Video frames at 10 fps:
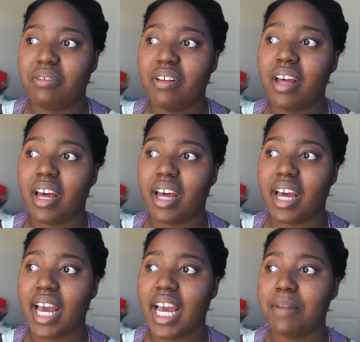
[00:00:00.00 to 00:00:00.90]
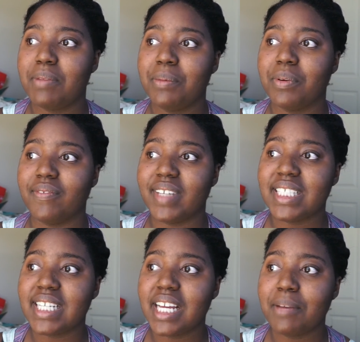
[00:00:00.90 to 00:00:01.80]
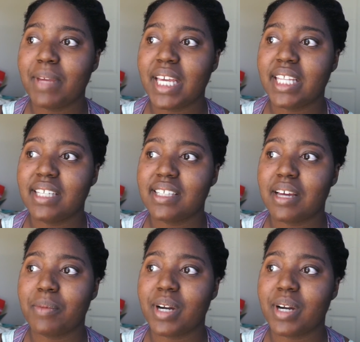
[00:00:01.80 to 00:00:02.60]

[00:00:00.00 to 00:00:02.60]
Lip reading: I had people visiting me this summer,